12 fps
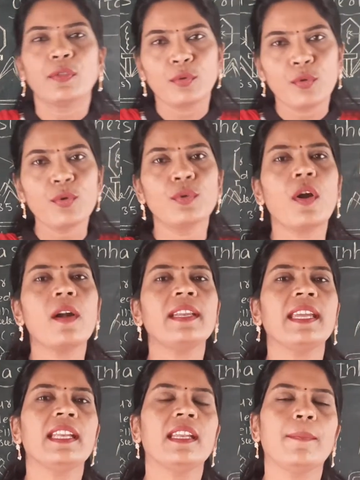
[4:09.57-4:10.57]
do
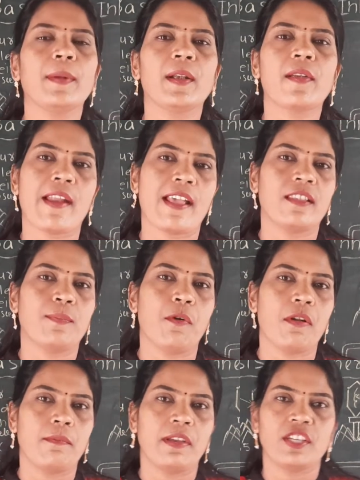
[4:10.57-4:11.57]
not inhibit
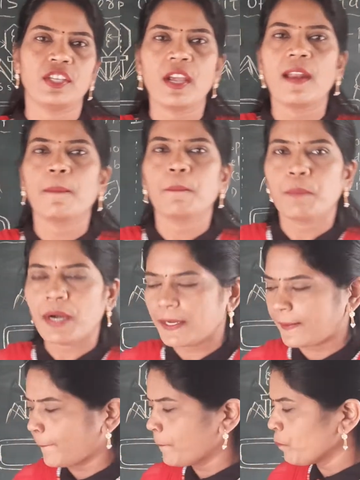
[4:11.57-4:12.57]
transformation,
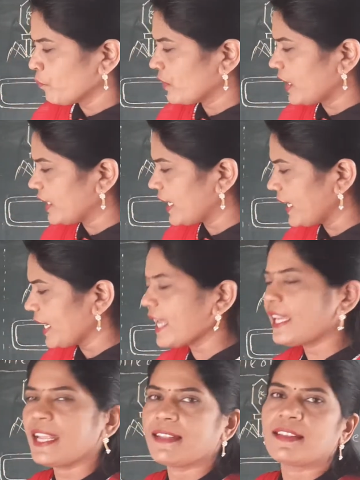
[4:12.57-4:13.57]
but the
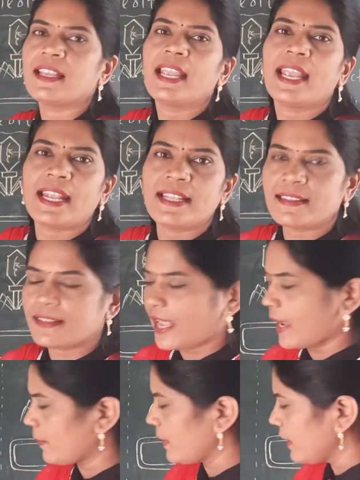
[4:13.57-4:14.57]
DNase
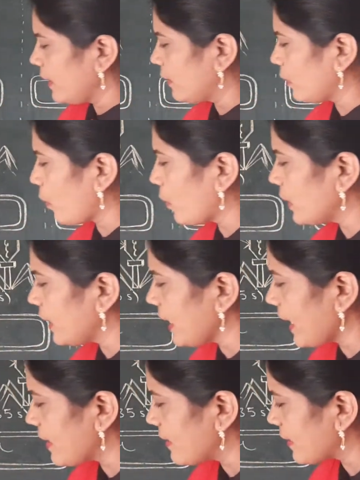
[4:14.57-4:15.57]
enzyme is only
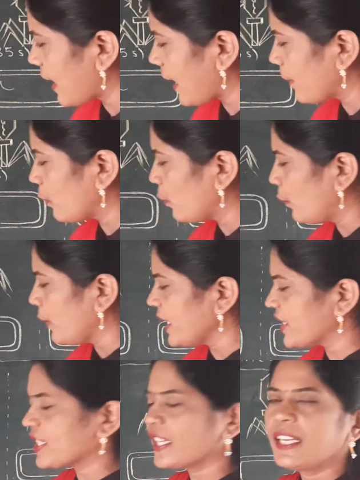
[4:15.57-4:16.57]
enzyme
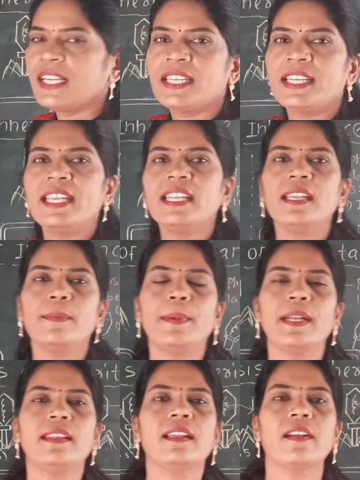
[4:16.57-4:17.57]
which
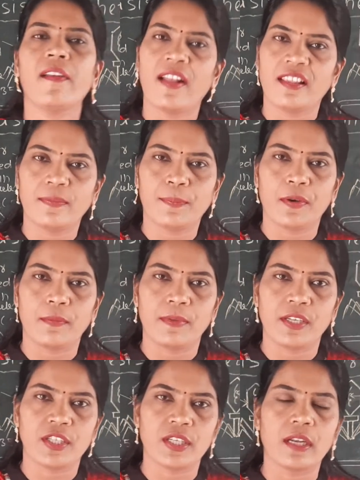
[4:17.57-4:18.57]
inhibit the
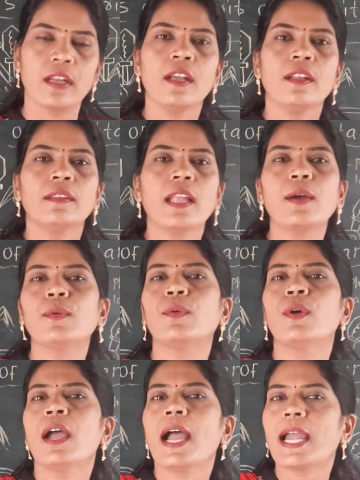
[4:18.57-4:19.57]
transformation. Now
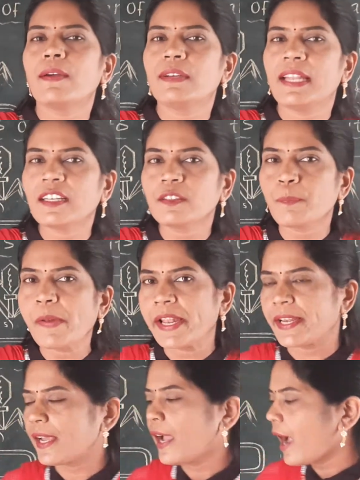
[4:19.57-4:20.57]
I will
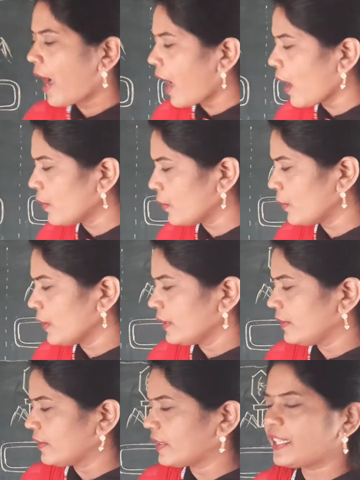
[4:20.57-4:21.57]
explain how
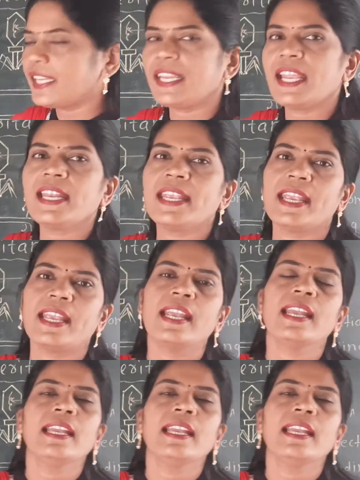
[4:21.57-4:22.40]
this DNase